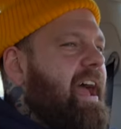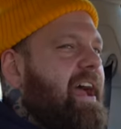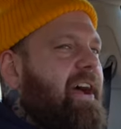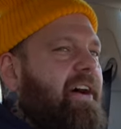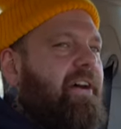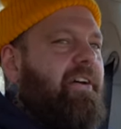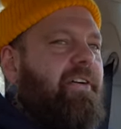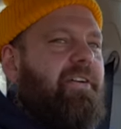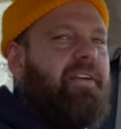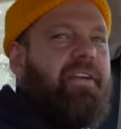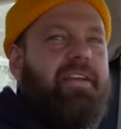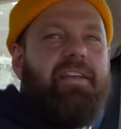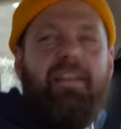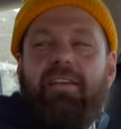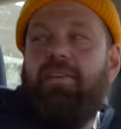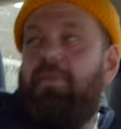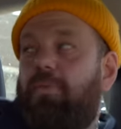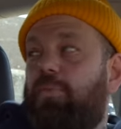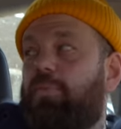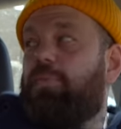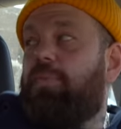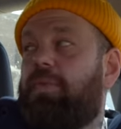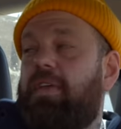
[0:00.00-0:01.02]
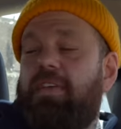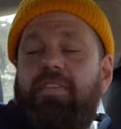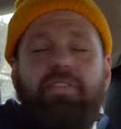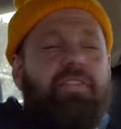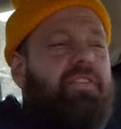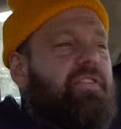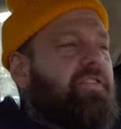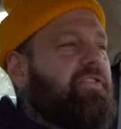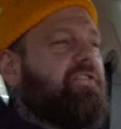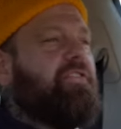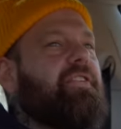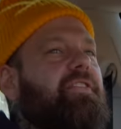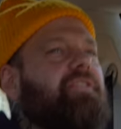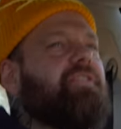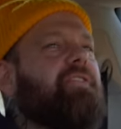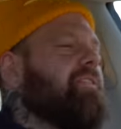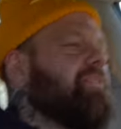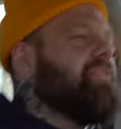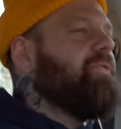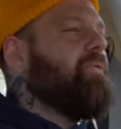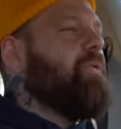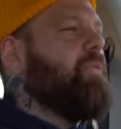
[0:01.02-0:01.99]
how this is
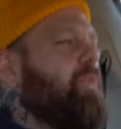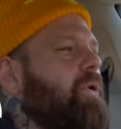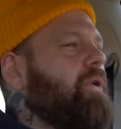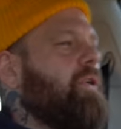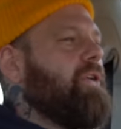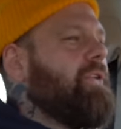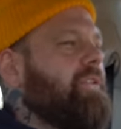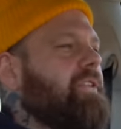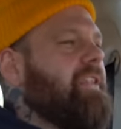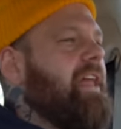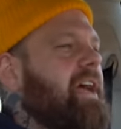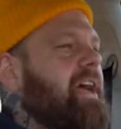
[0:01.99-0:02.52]
just the world